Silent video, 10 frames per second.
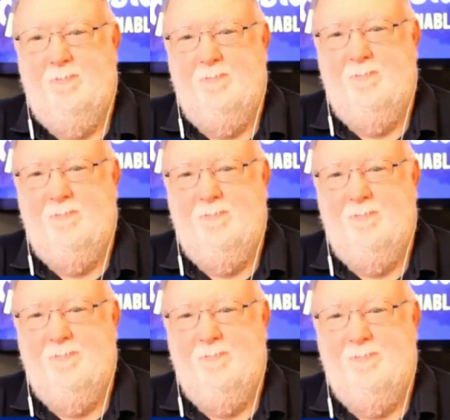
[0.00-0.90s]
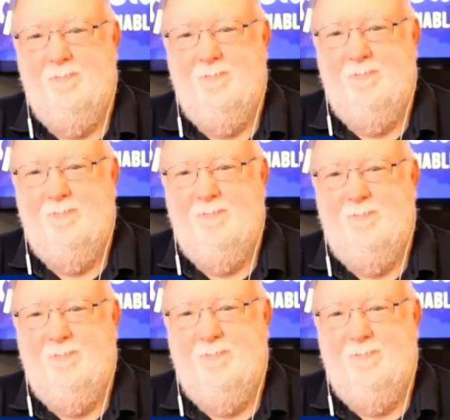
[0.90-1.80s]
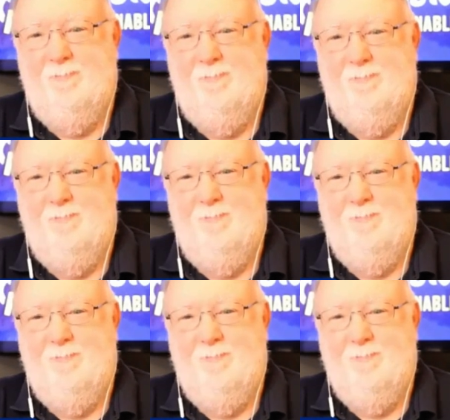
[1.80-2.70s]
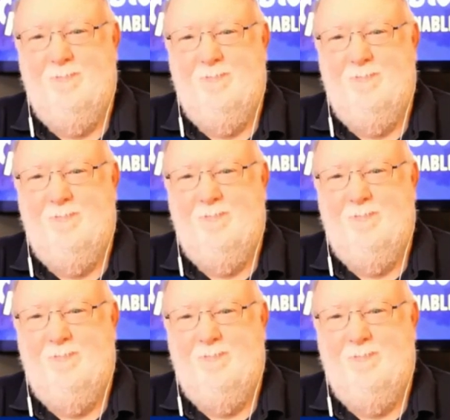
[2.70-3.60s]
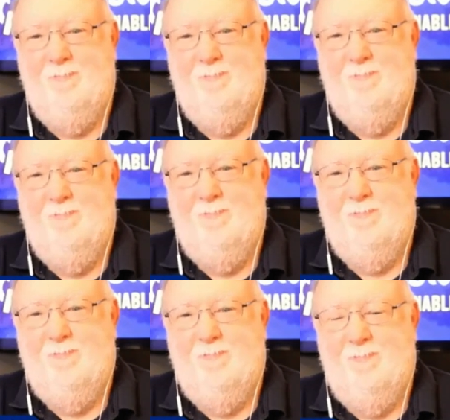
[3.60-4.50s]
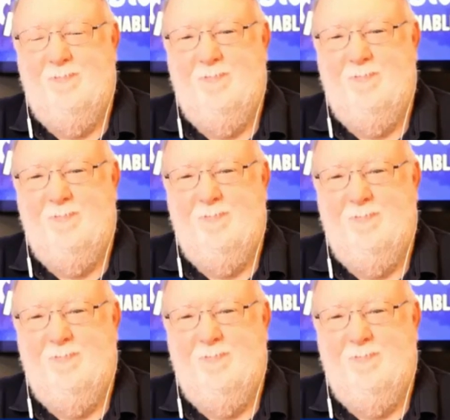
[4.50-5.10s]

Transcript: No words are spoken by the person on screen.